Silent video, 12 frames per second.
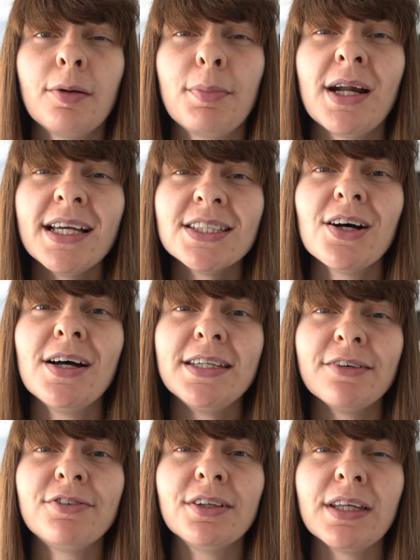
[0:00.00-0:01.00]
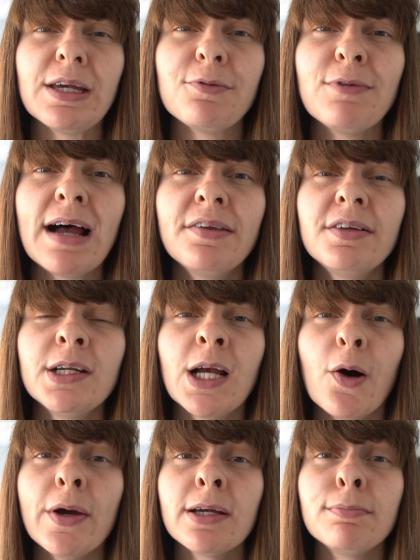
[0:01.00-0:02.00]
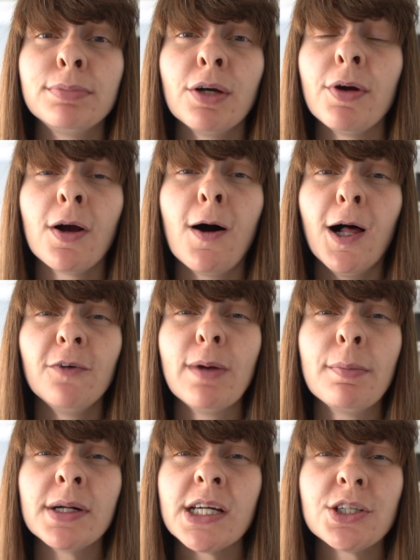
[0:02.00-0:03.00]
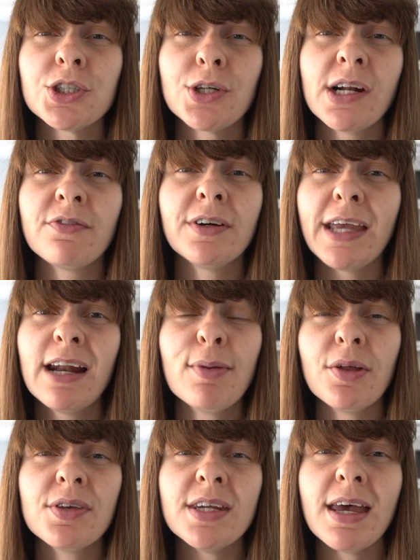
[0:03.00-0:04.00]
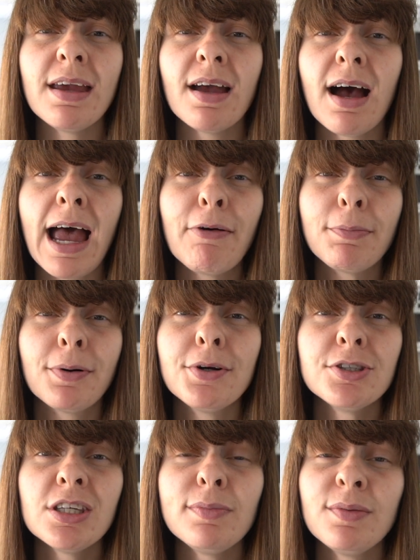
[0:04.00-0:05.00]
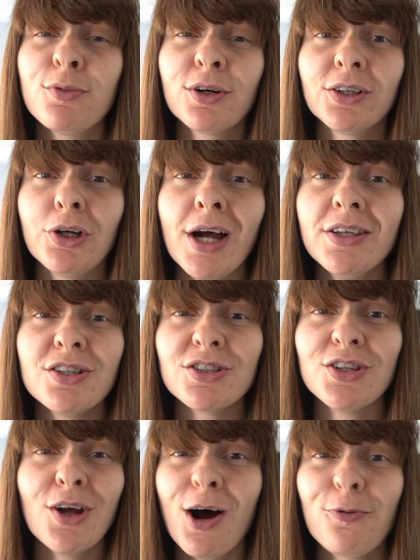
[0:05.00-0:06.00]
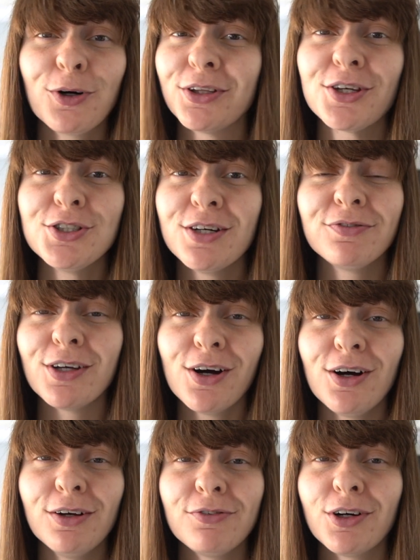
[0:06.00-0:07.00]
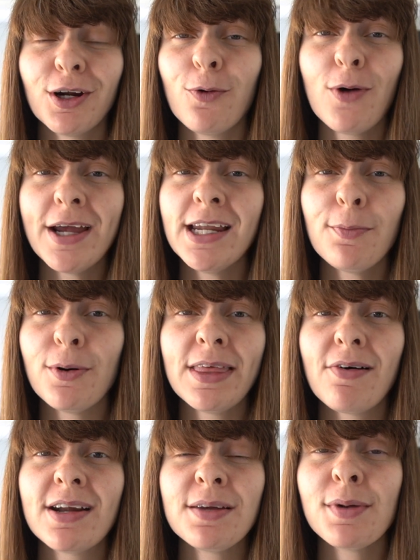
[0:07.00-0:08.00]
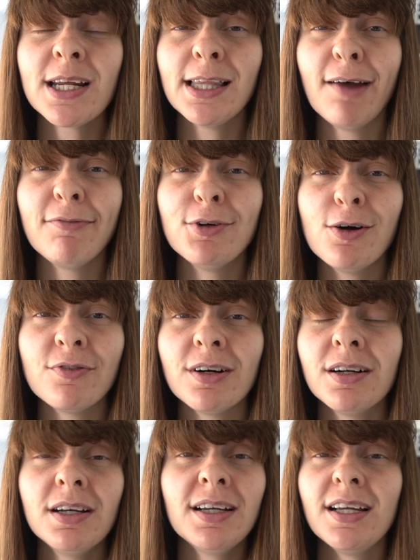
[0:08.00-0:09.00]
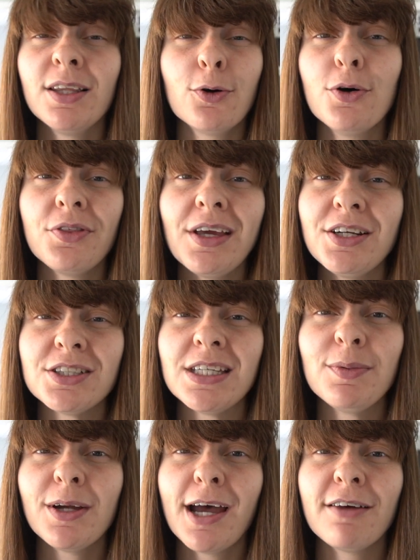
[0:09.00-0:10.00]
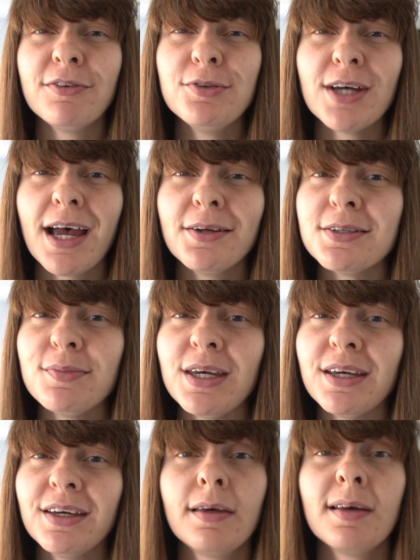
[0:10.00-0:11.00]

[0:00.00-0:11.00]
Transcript: But I saw it differently. Rather than going and blowing all of my money just trying to forget about the day, I would personally be more inclined to just not work the shift at all. If you're gonna wind up without any money left over, the whole thing just seemed kind of futile to me.